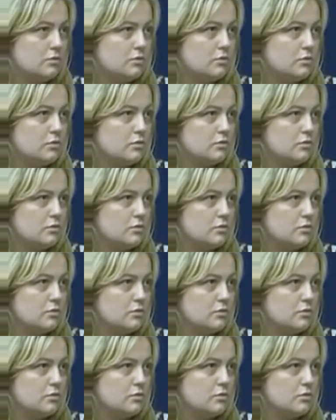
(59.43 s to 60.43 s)

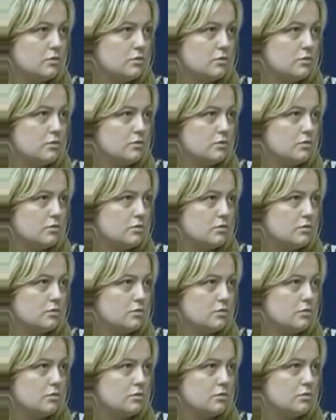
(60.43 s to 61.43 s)

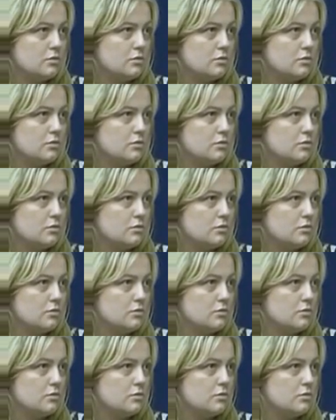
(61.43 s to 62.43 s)

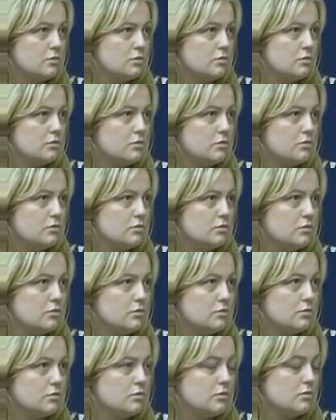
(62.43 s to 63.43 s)

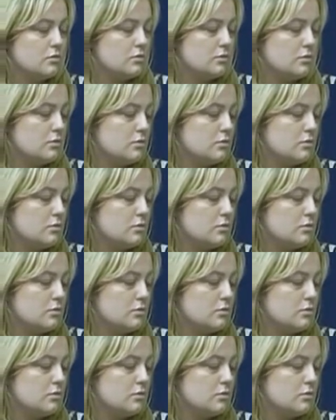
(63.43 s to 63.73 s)
This person isn't speaking.